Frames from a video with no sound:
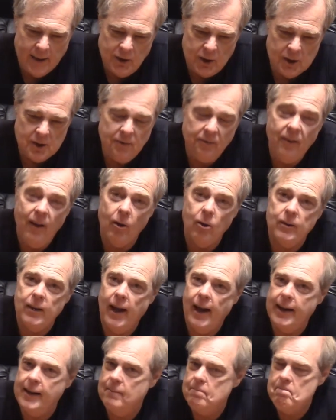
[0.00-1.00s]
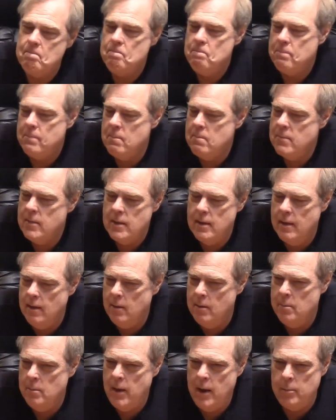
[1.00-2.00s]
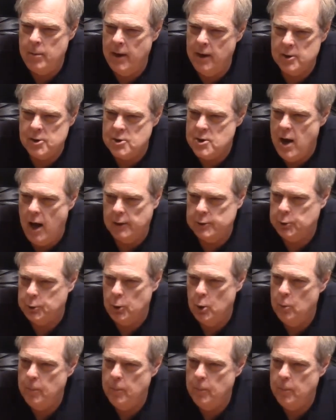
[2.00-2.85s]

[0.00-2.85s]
just felt like, maybe it's not true,